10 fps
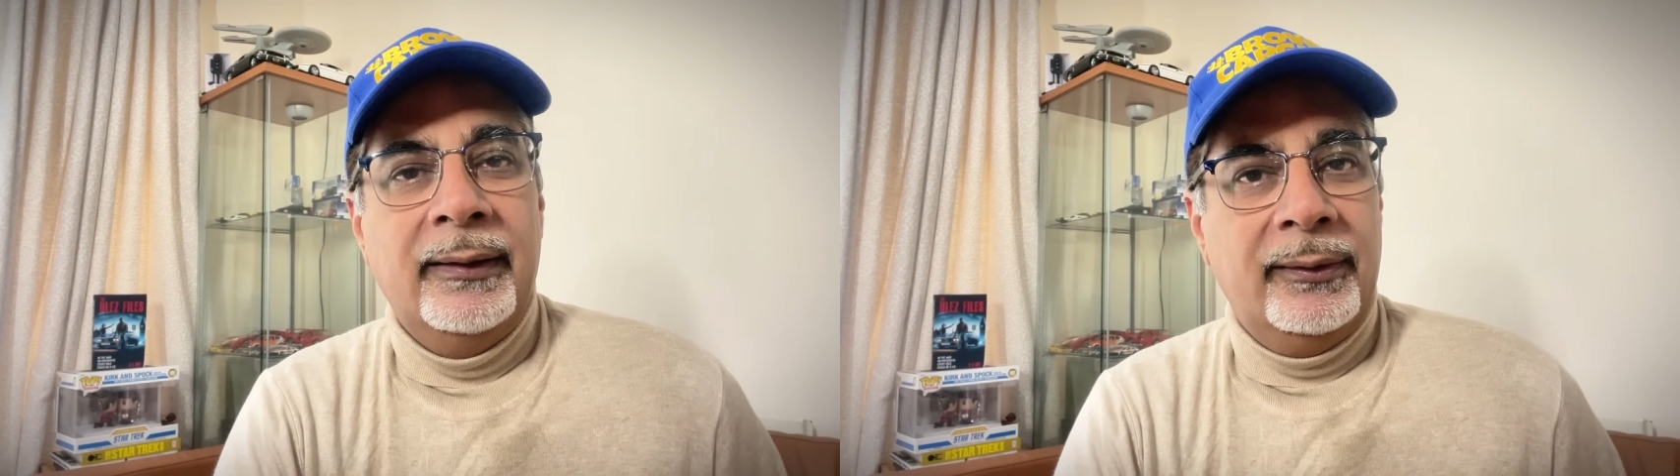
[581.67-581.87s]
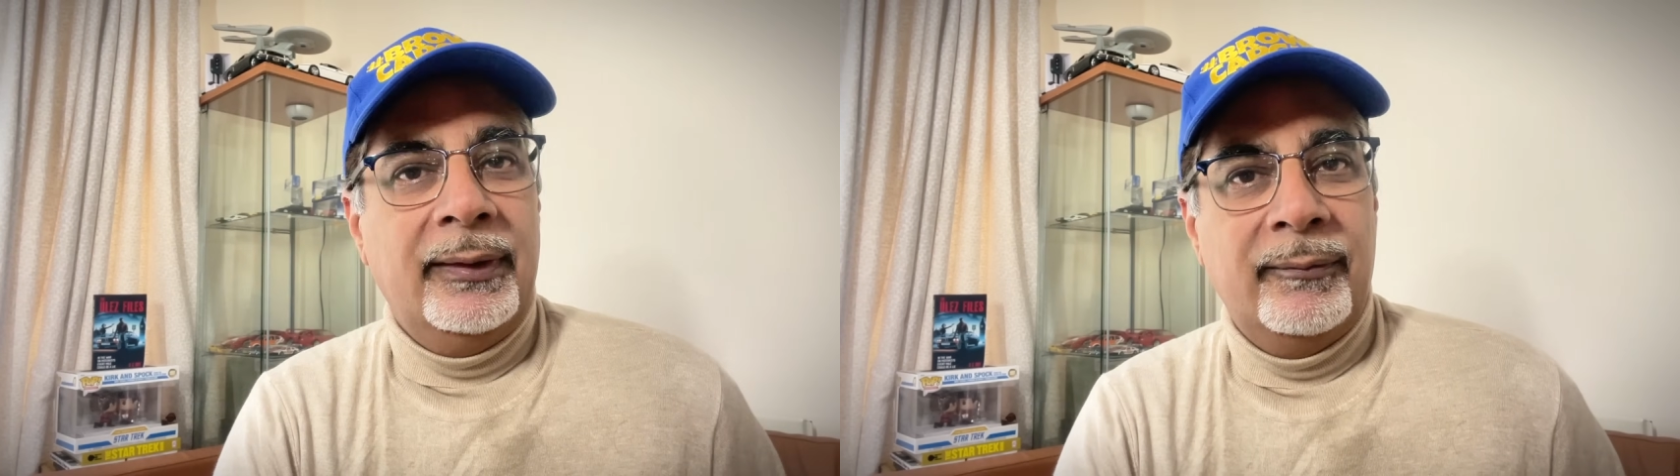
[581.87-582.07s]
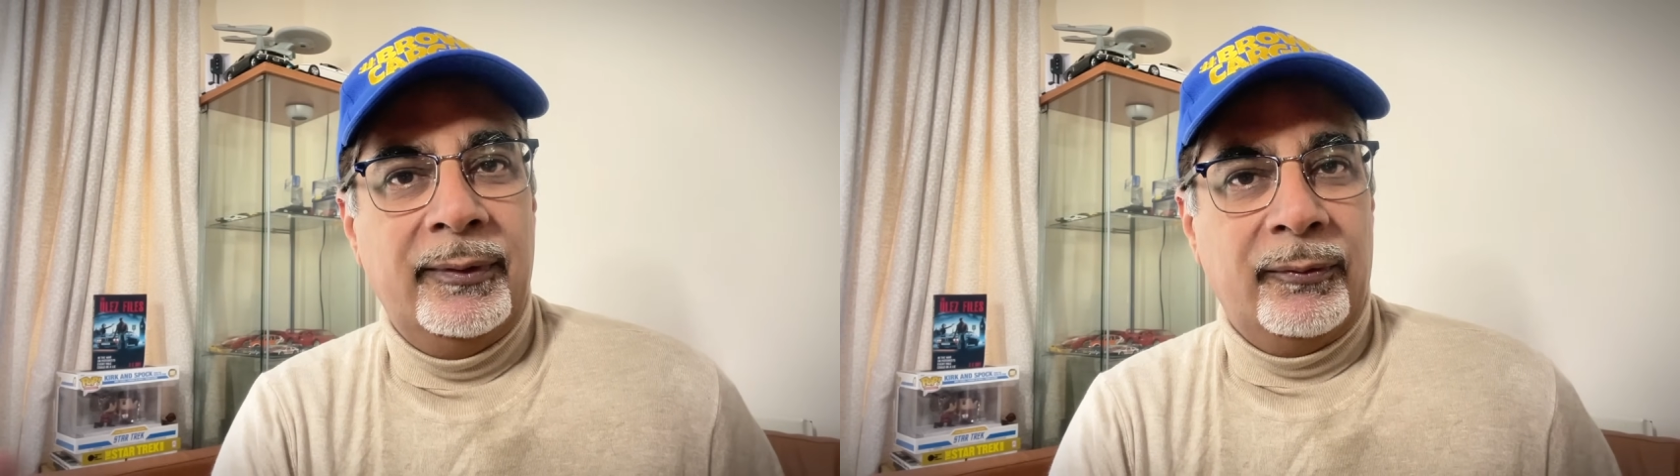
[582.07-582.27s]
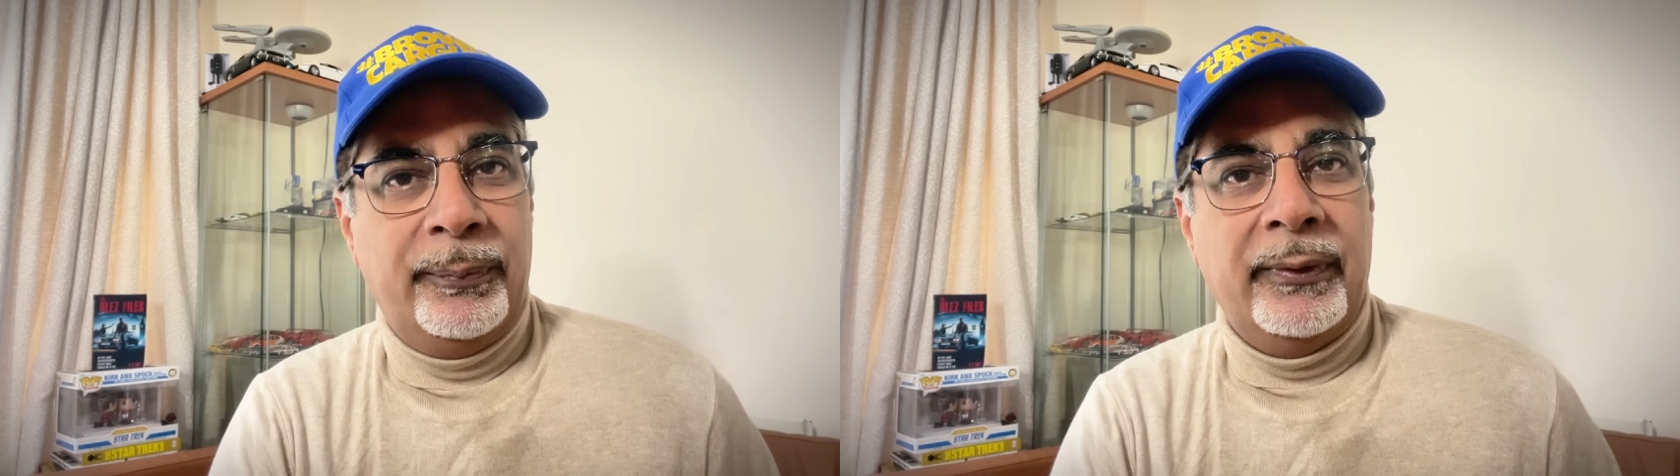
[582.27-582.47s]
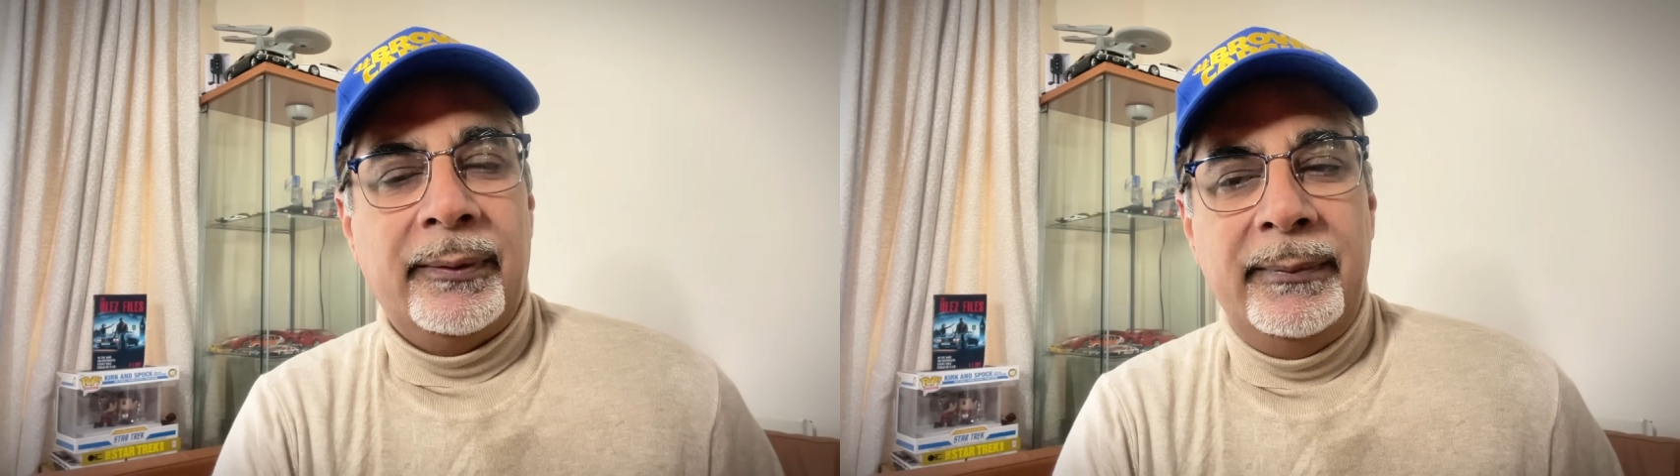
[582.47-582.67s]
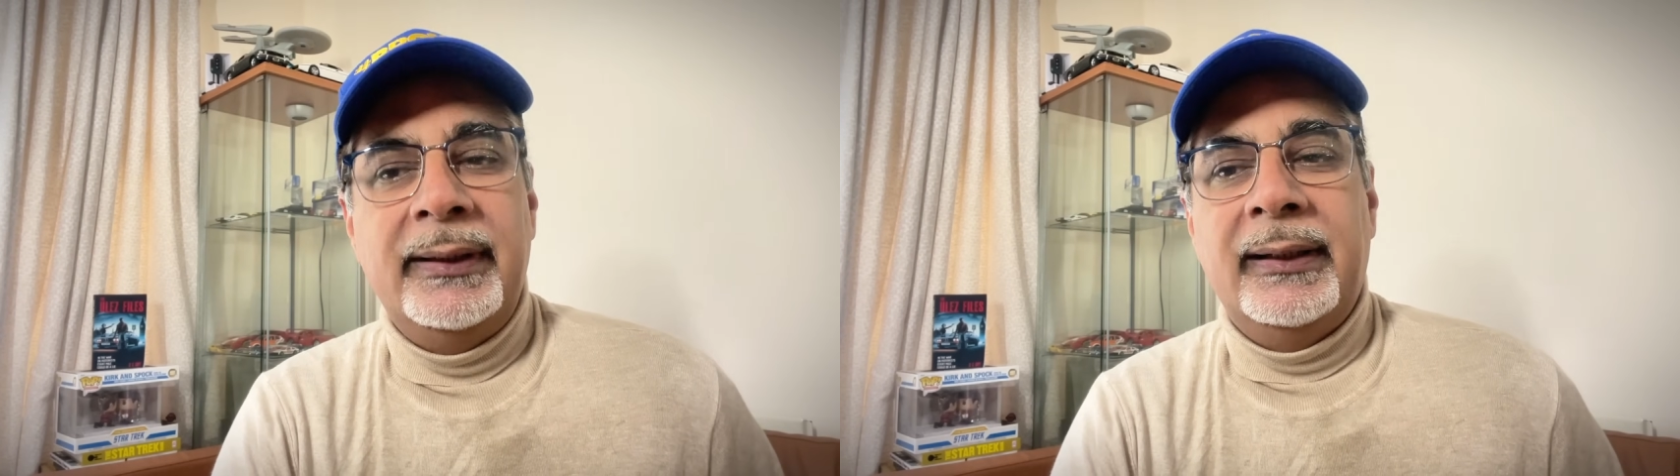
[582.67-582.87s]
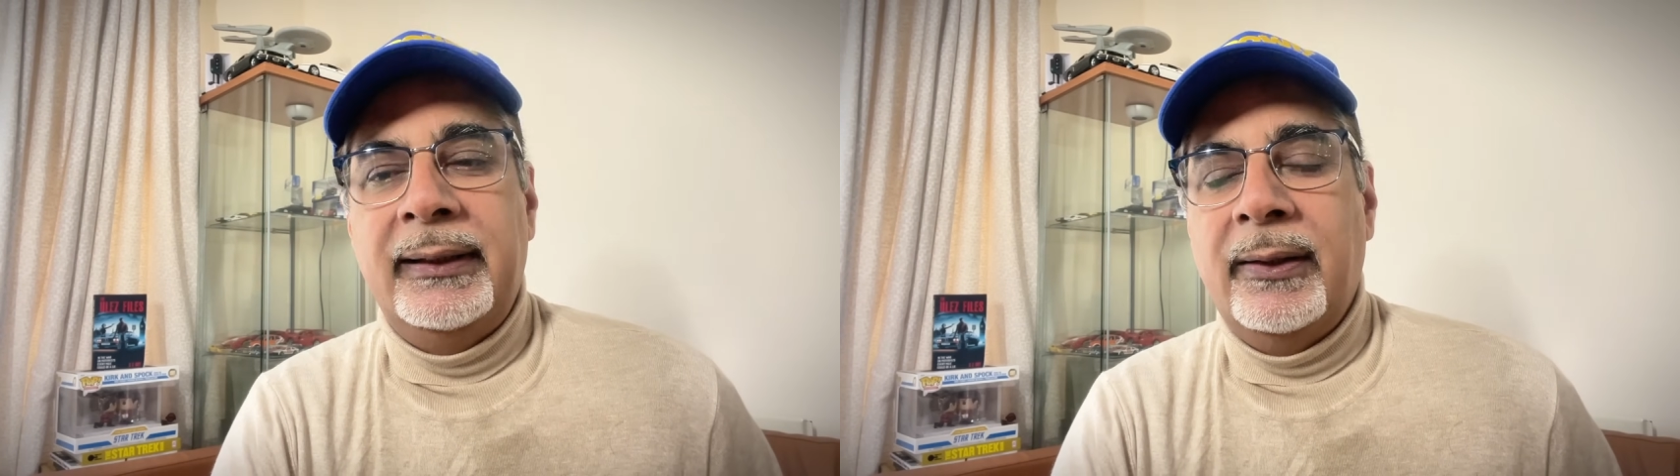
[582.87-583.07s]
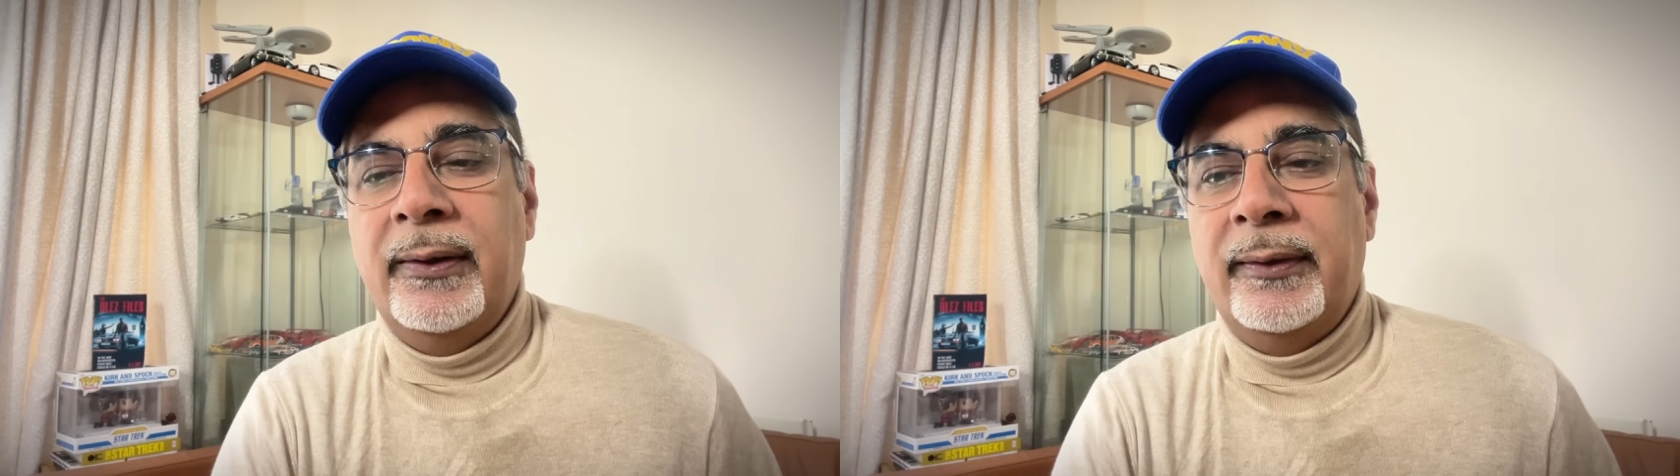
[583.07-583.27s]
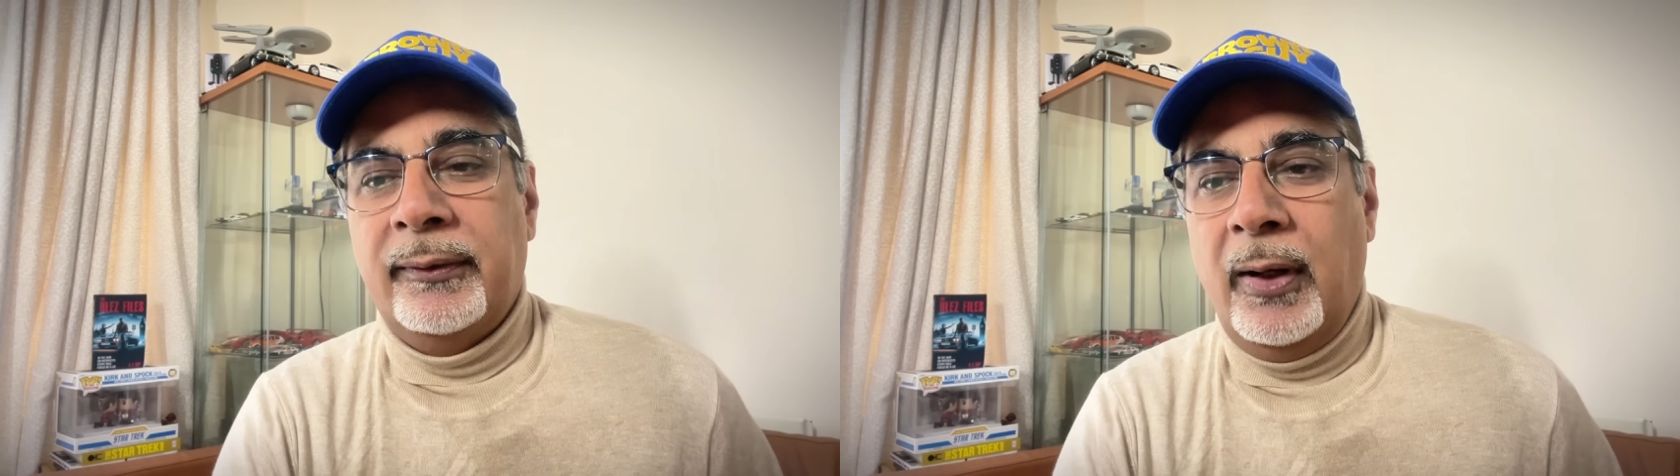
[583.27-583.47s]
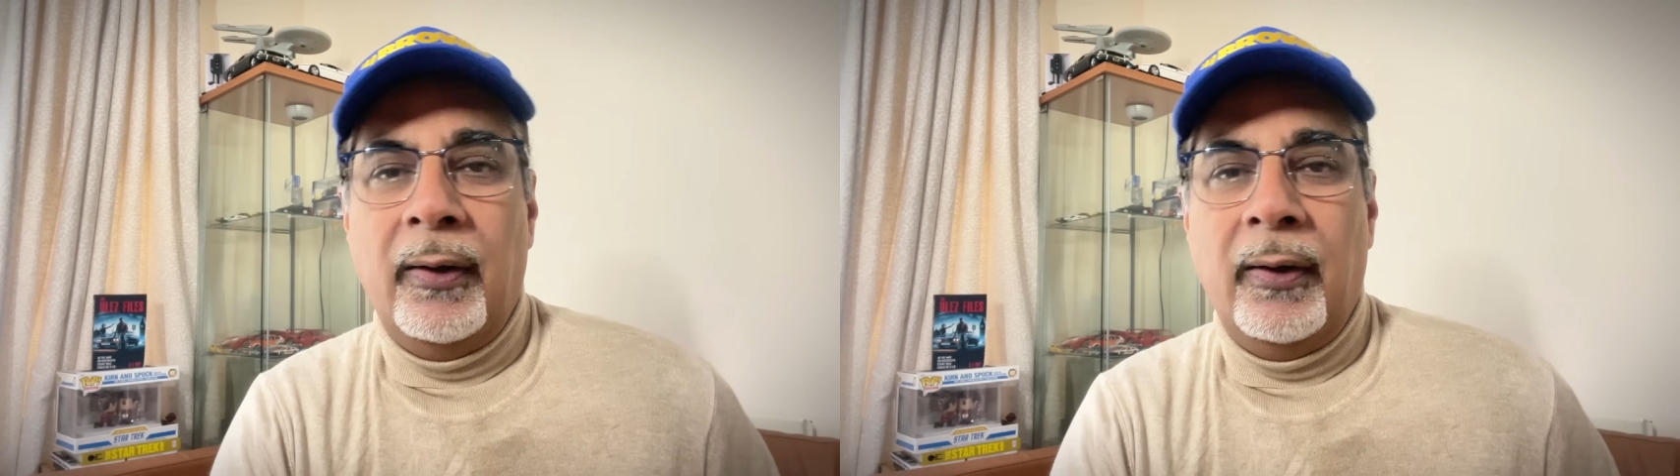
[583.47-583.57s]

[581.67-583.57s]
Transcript: So the report immediately goes,